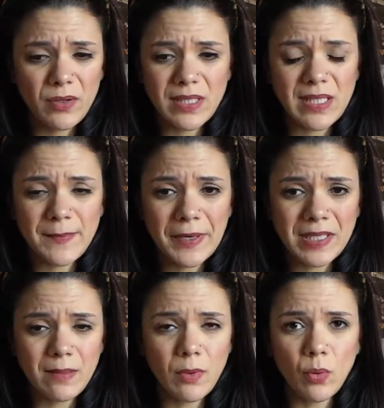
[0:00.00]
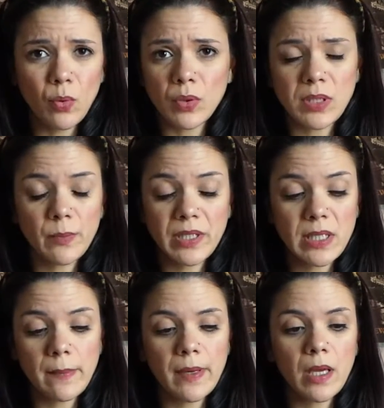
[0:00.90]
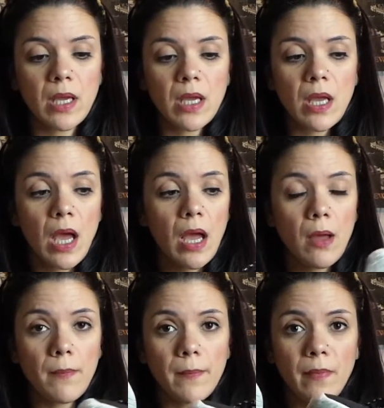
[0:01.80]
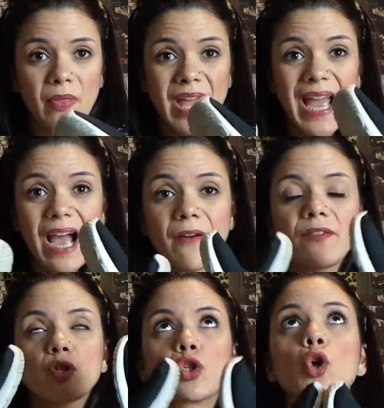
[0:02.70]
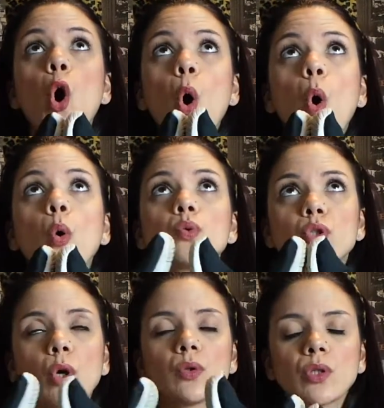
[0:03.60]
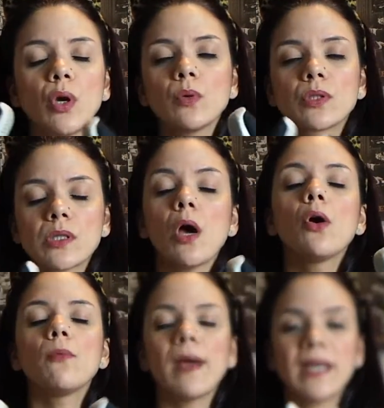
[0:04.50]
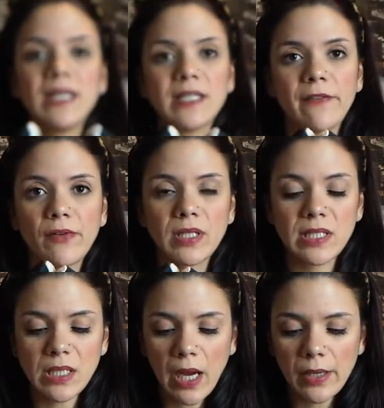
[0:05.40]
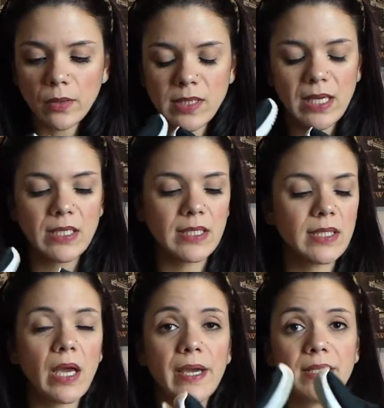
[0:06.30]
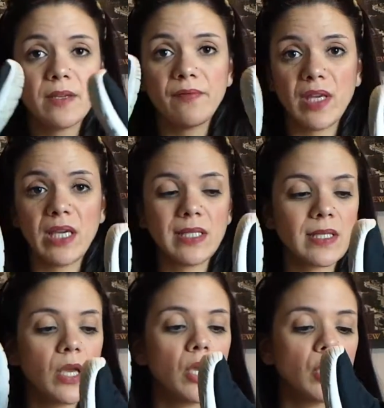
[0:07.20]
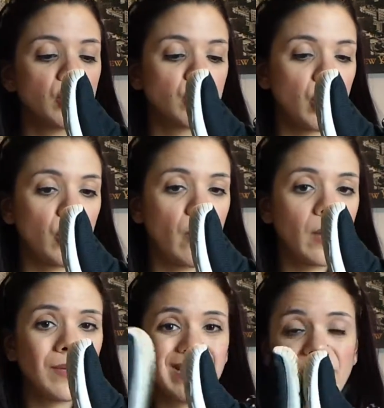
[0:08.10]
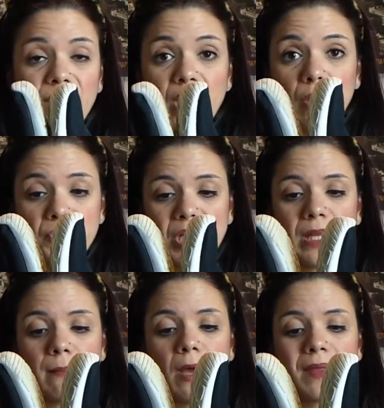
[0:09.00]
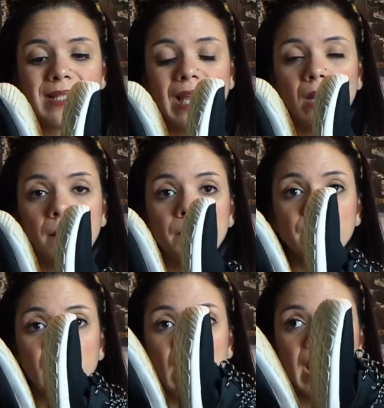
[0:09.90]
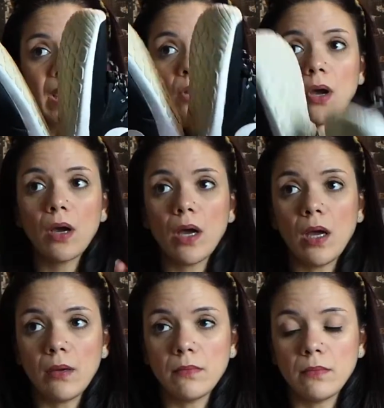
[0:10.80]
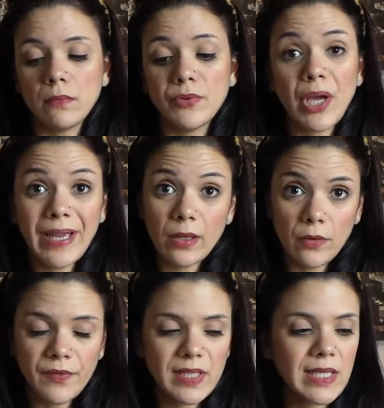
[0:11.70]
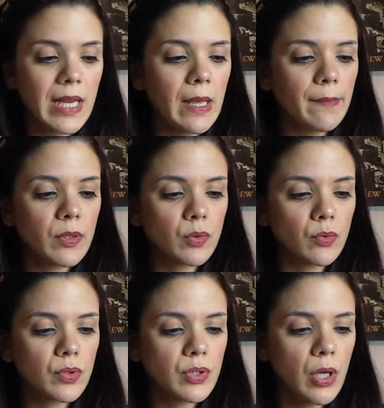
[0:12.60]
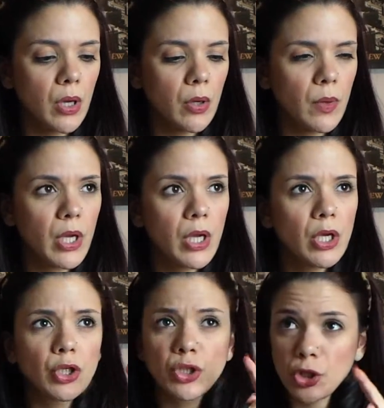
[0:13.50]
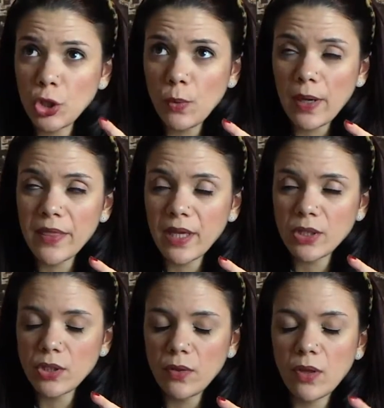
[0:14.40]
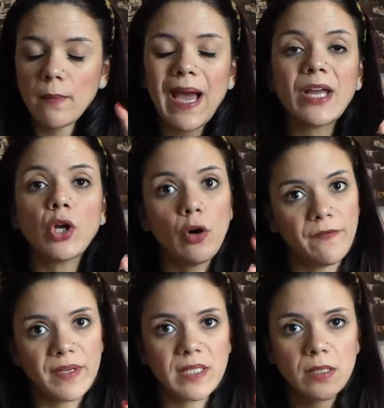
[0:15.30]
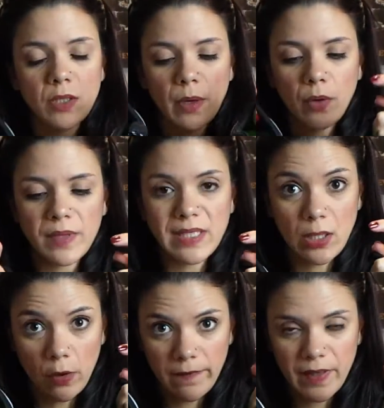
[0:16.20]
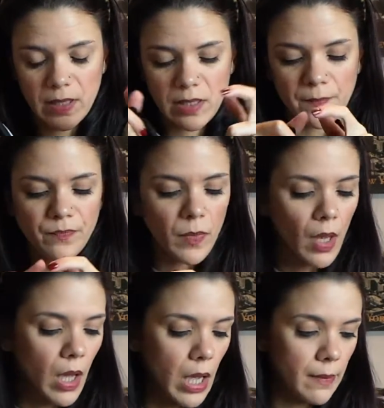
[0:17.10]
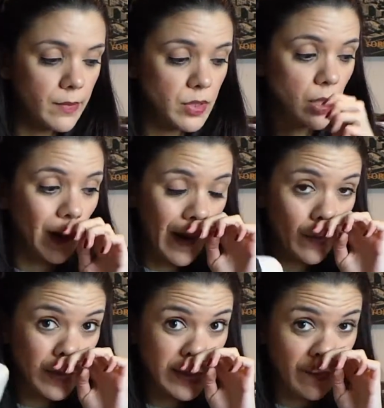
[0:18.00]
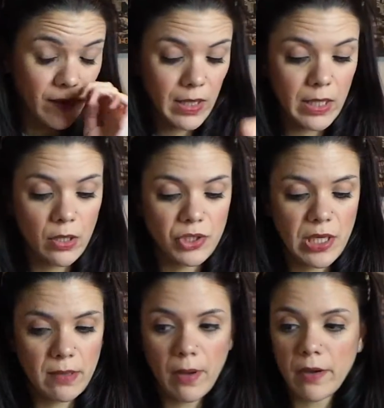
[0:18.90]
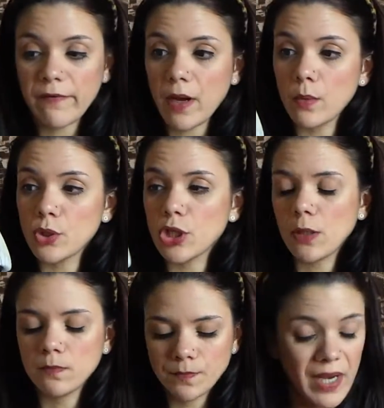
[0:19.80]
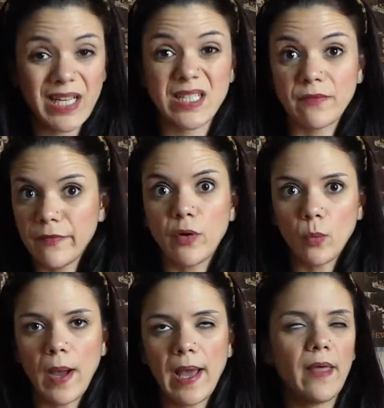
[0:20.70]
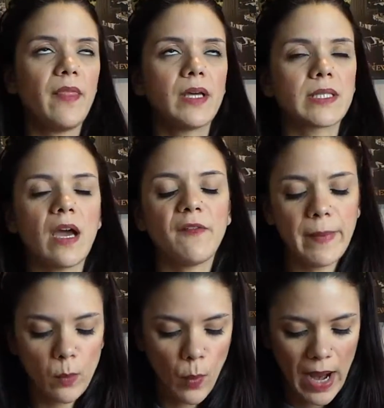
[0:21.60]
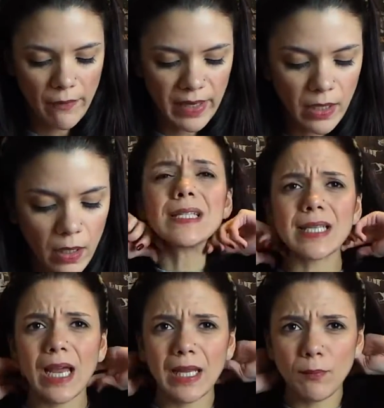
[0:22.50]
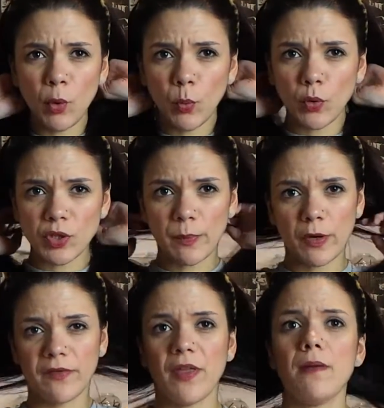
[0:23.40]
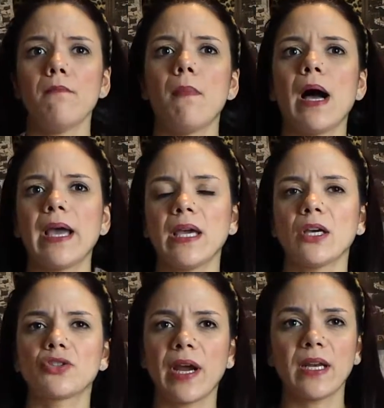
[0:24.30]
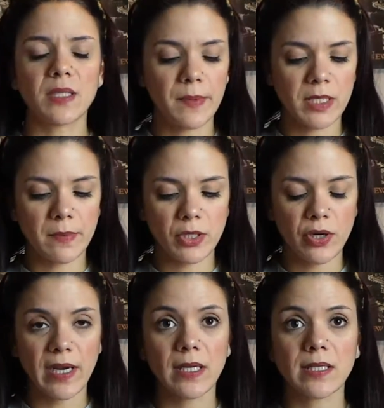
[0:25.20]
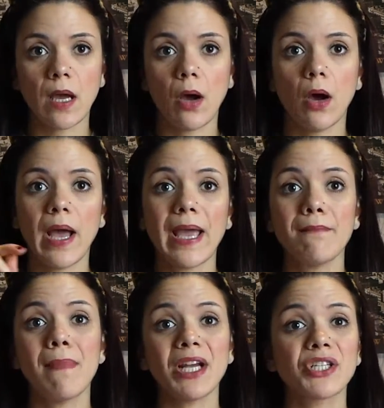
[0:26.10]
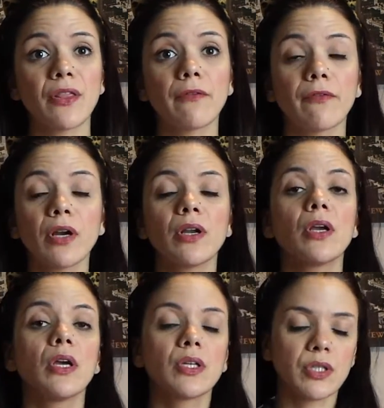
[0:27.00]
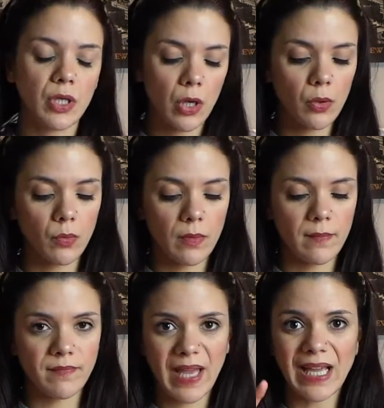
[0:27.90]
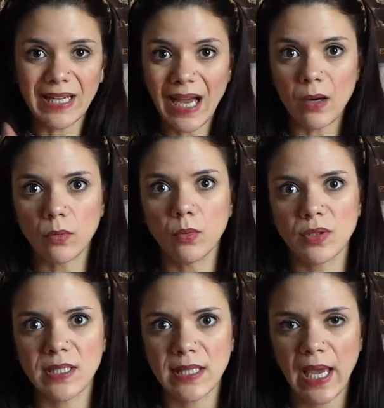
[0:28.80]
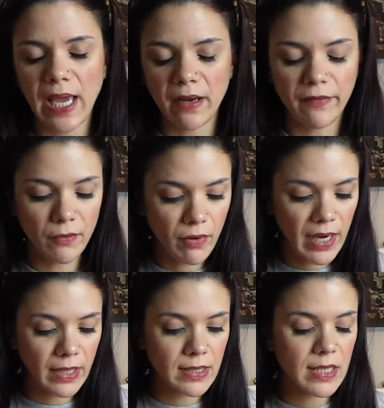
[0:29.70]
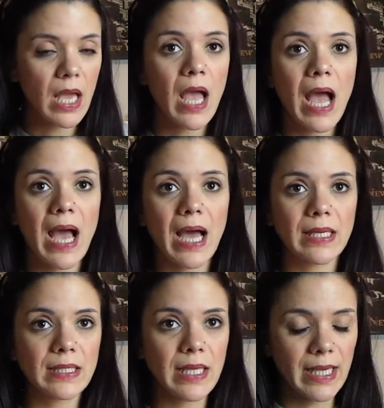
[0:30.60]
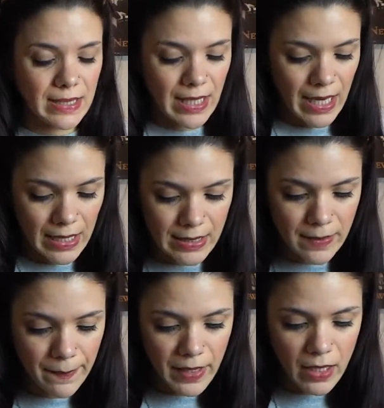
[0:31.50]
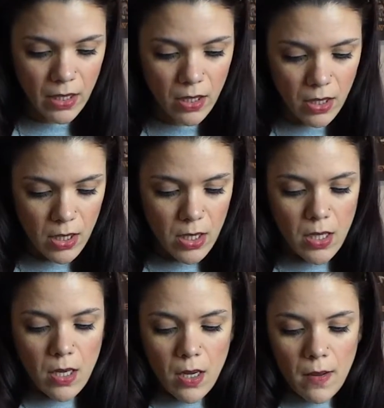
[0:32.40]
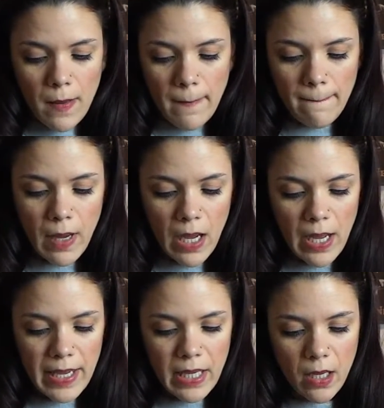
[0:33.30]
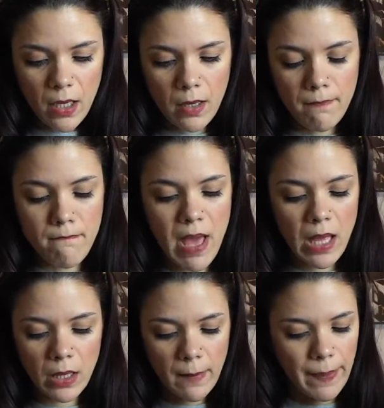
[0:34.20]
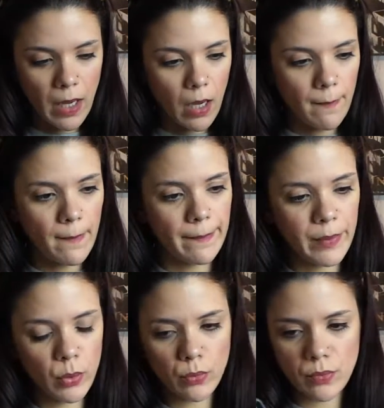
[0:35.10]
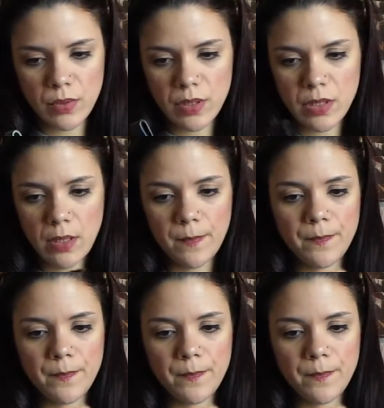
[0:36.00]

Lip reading: in spring summer or autumn winter, but they have so many different styles and designs of these, so I would definitely go and check them out. They sell them in Nike obviously, but also Shoe I think do them, and Office, so I got these at Office. So I would definitely go check them out if I was you. The next footwear that I've been wearing is slightly more waterproof than my trainers, because my trainers are a mesh at the front, so they allow water to get in if it rains, and it has been my Mel Plum boots.